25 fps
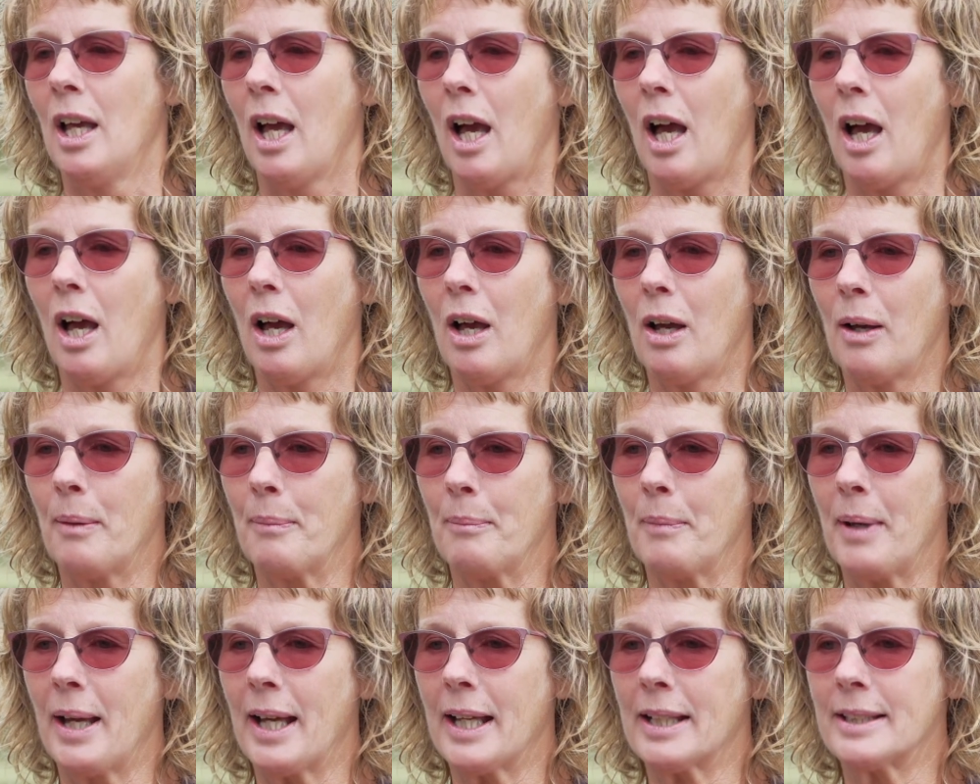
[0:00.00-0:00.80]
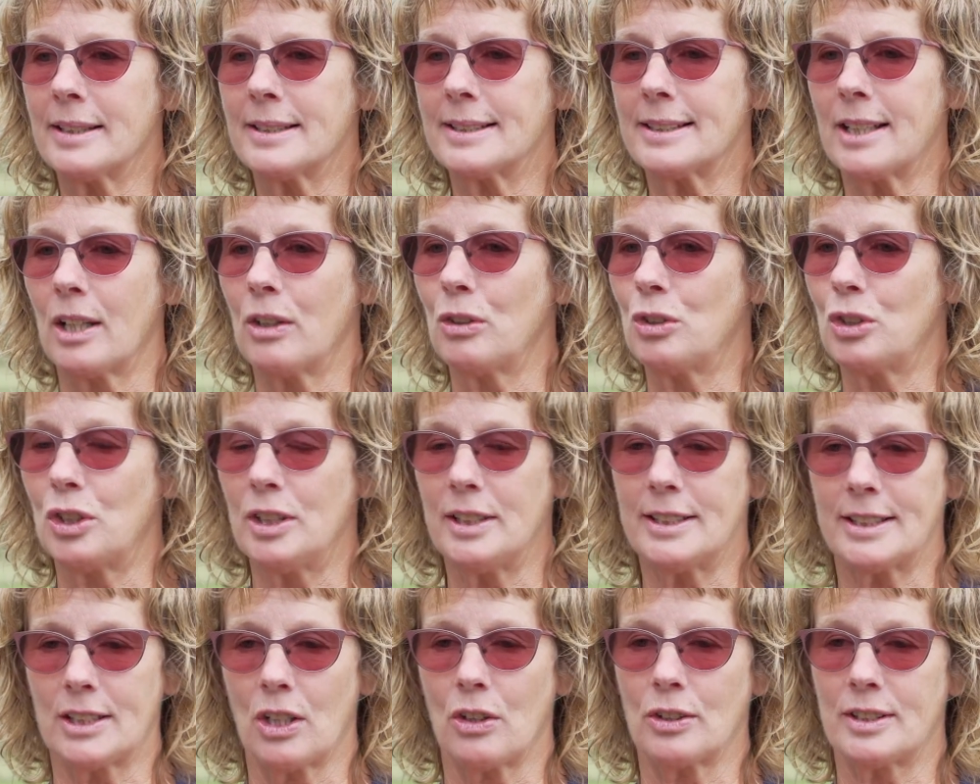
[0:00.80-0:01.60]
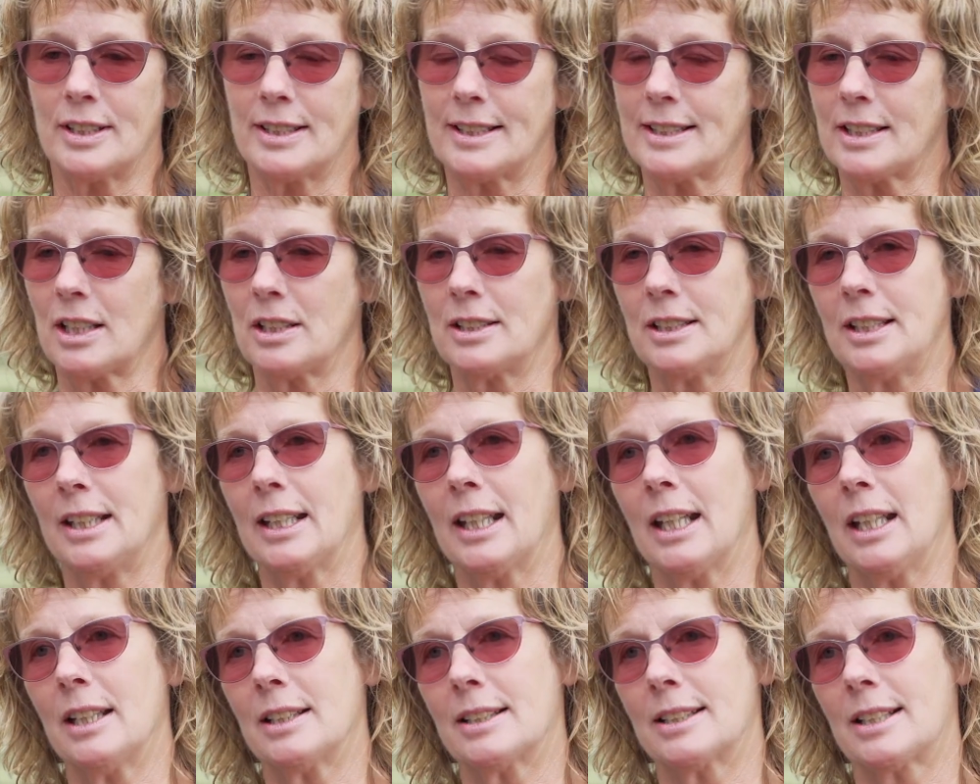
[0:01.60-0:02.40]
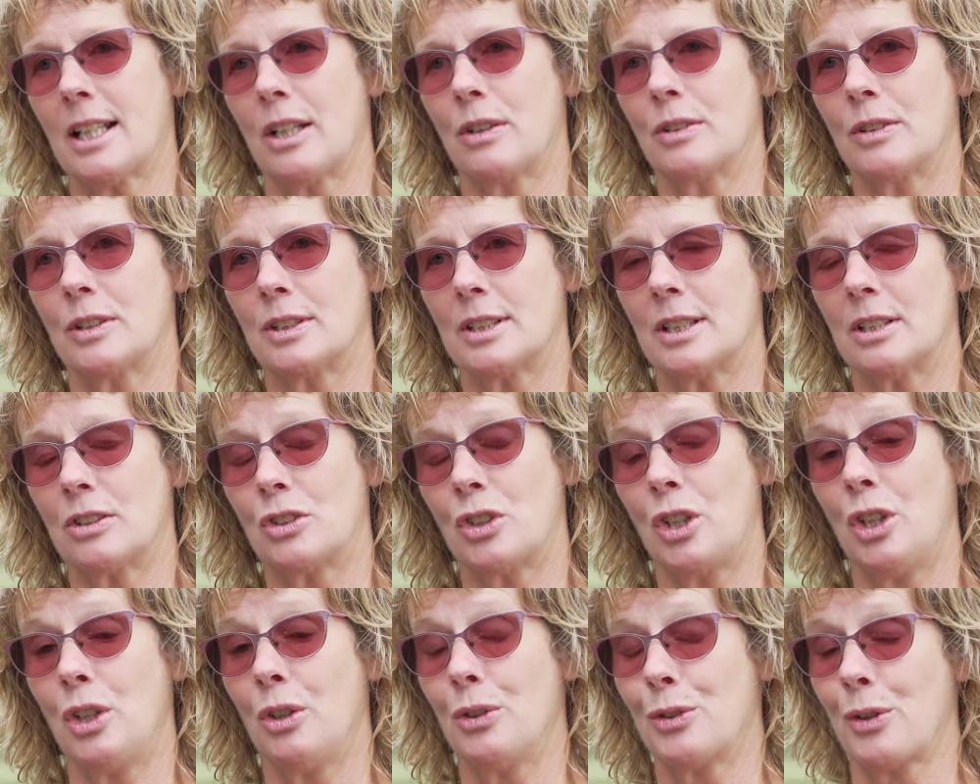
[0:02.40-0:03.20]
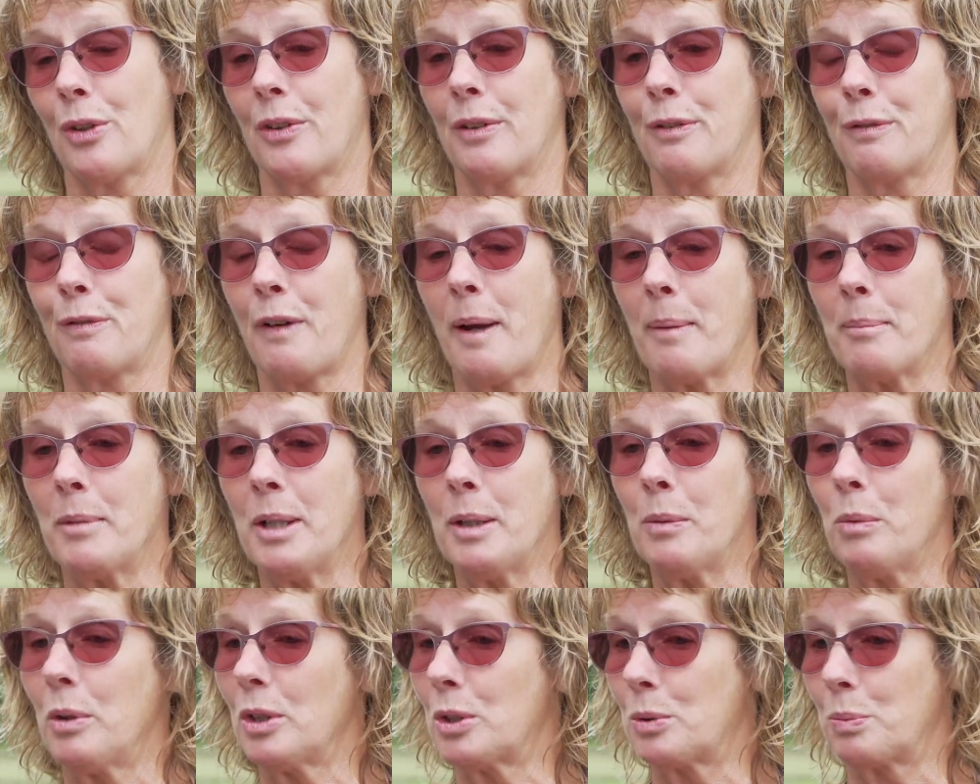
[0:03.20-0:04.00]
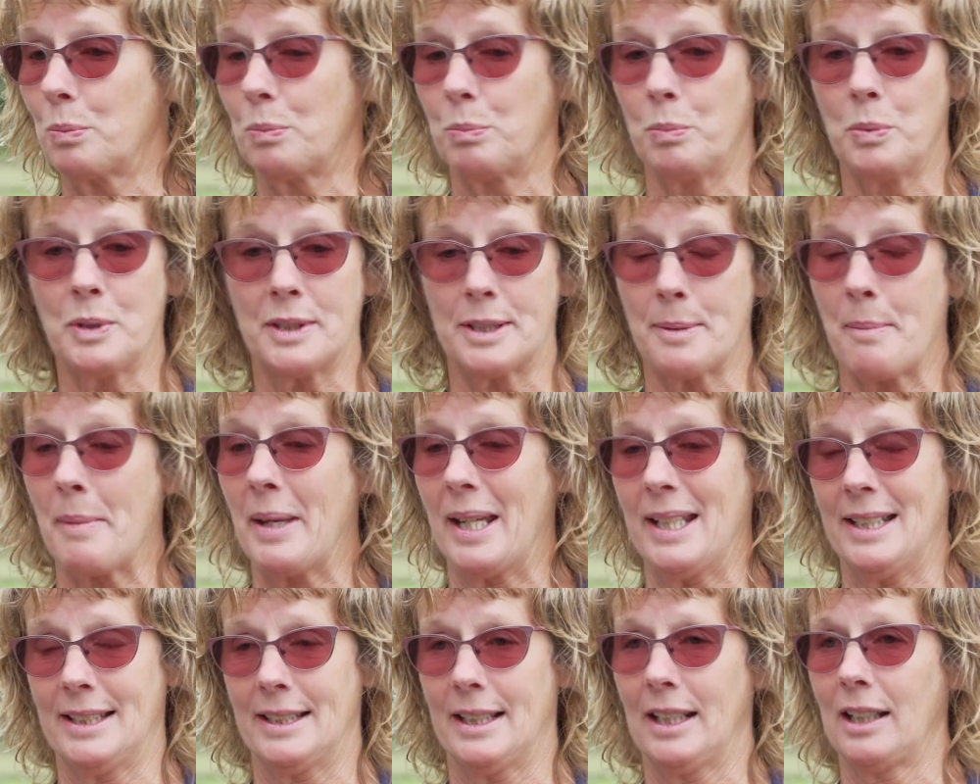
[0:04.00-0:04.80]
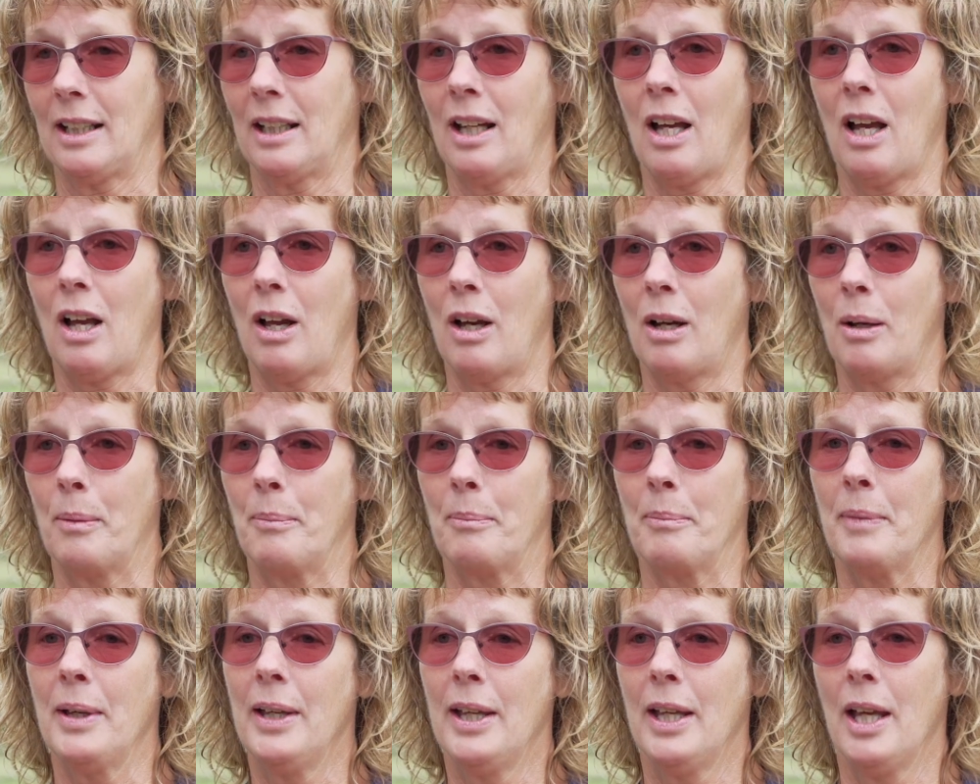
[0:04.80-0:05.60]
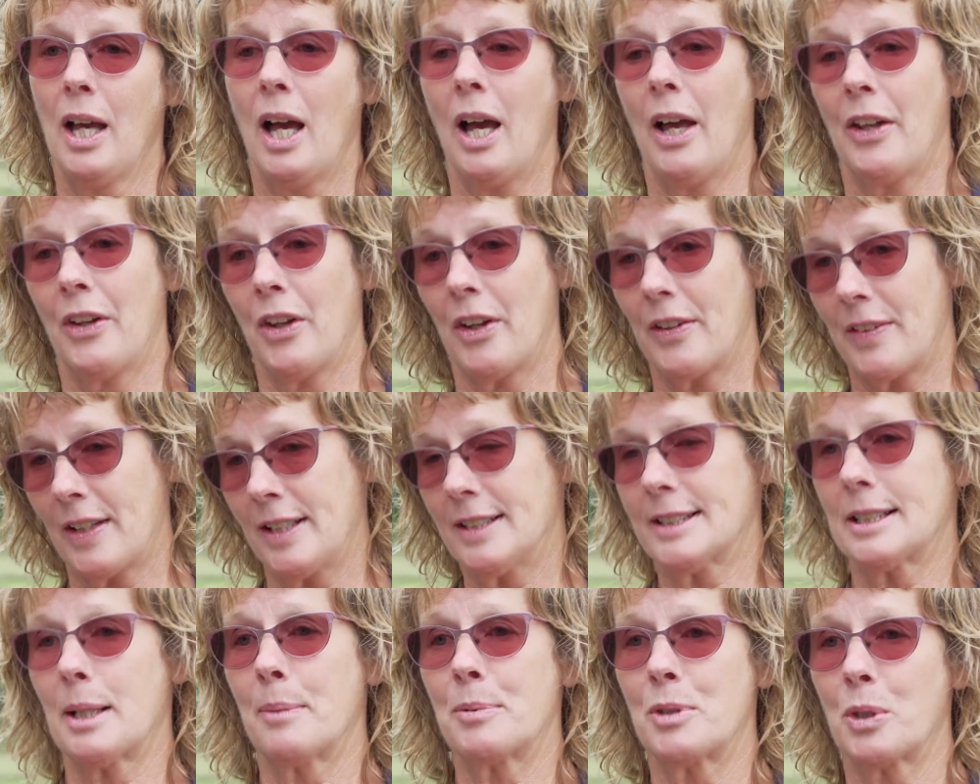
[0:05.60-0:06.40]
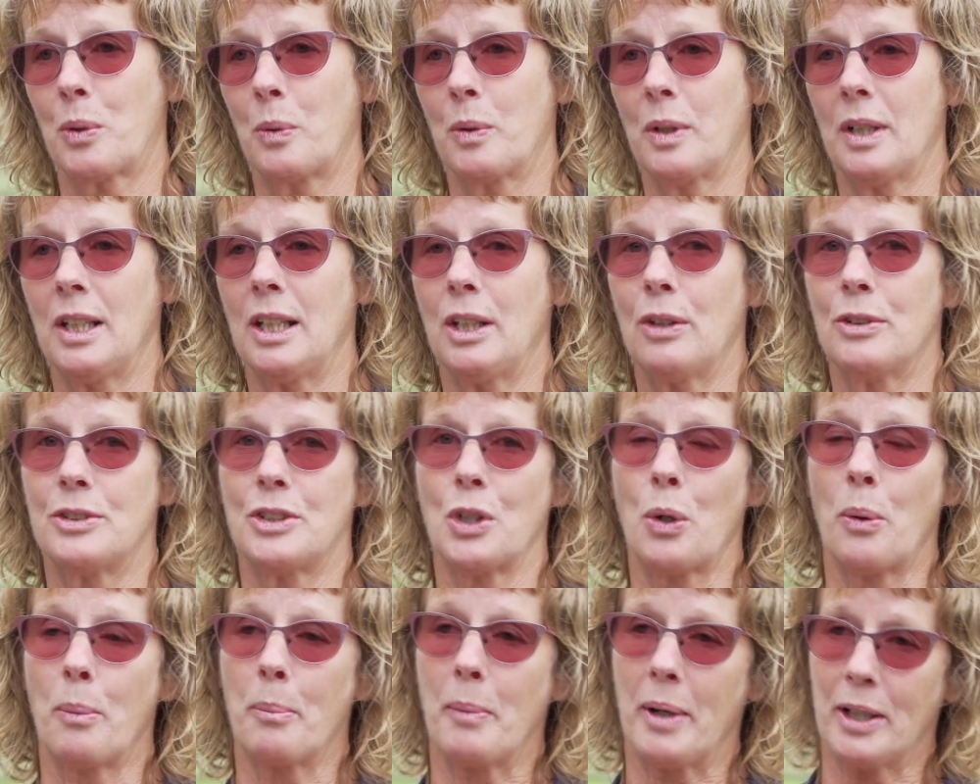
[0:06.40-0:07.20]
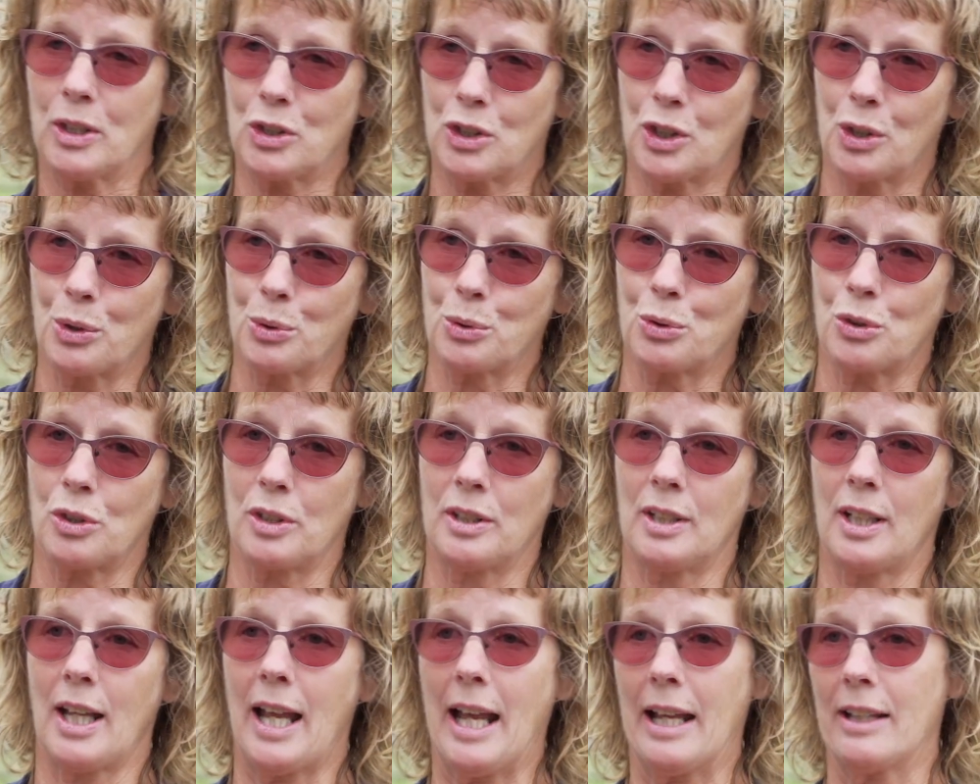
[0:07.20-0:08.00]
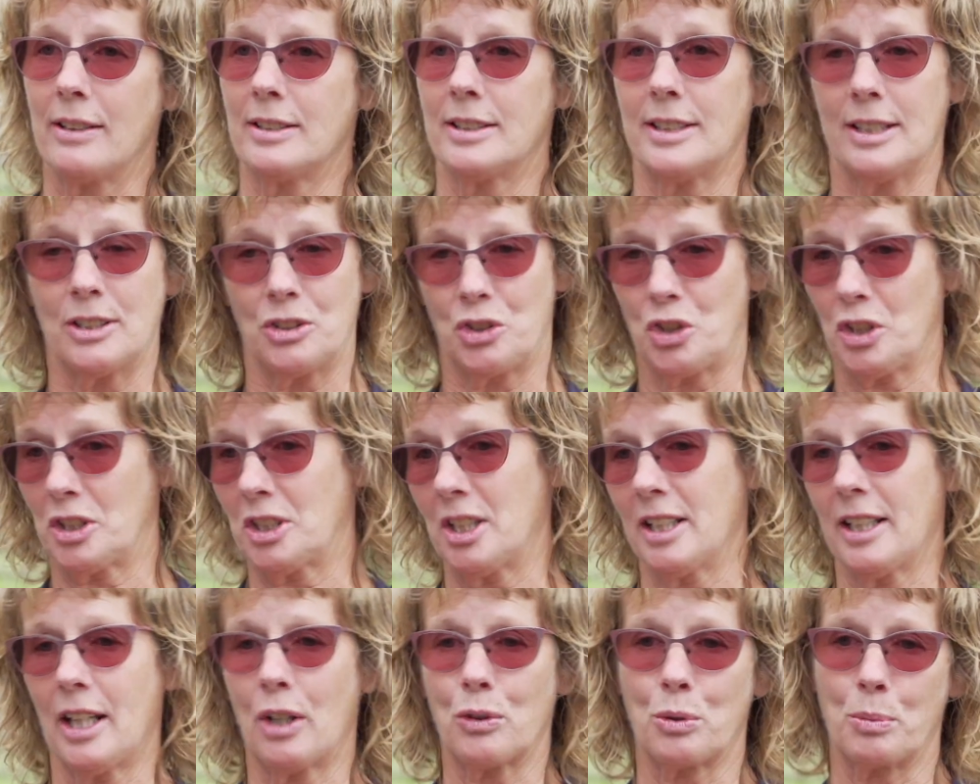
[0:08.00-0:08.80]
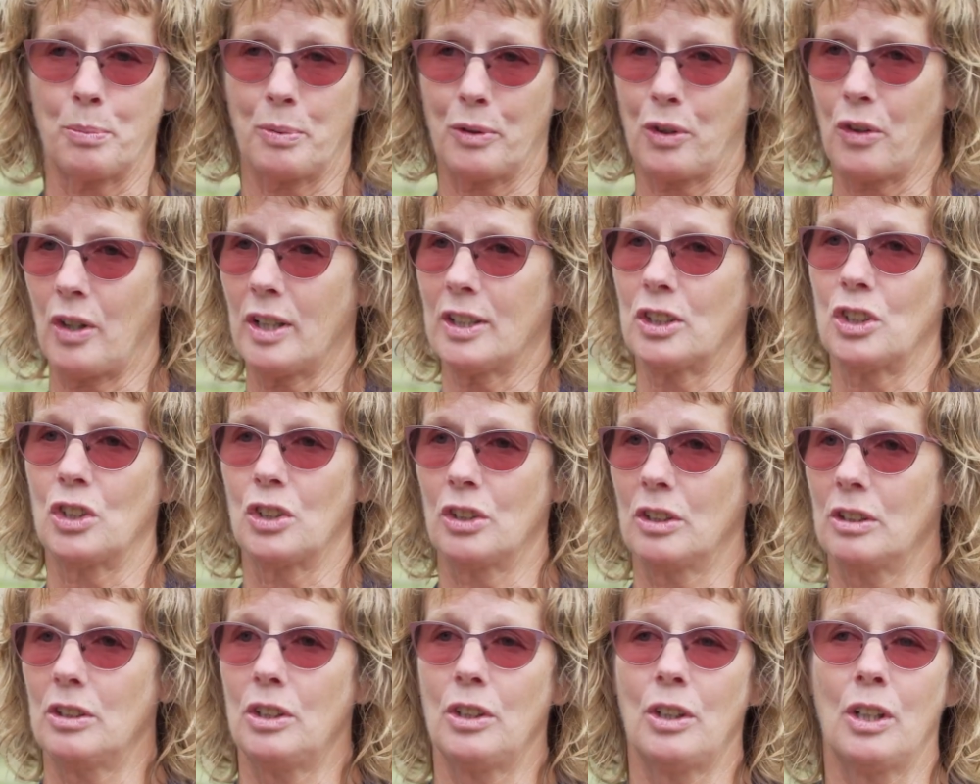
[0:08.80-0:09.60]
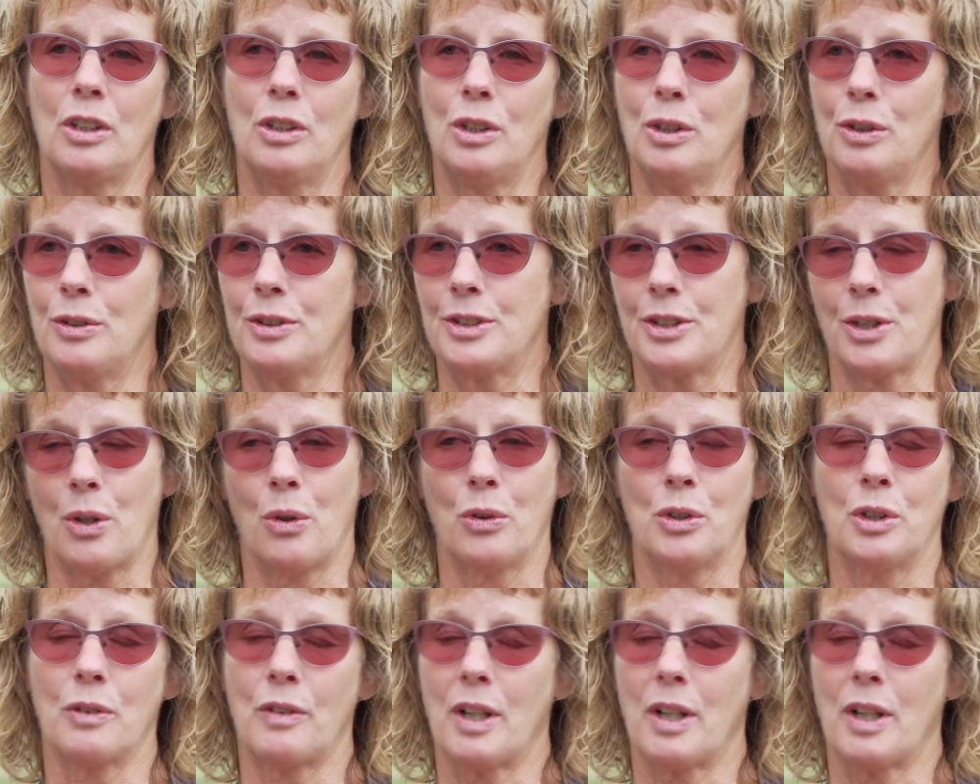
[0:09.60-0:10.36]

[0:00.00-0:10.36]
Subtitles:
And so she started studying it to use on the family, which was amazing. And I then subsequently used it on my children, and it's just a natural progression, you know, you use it on your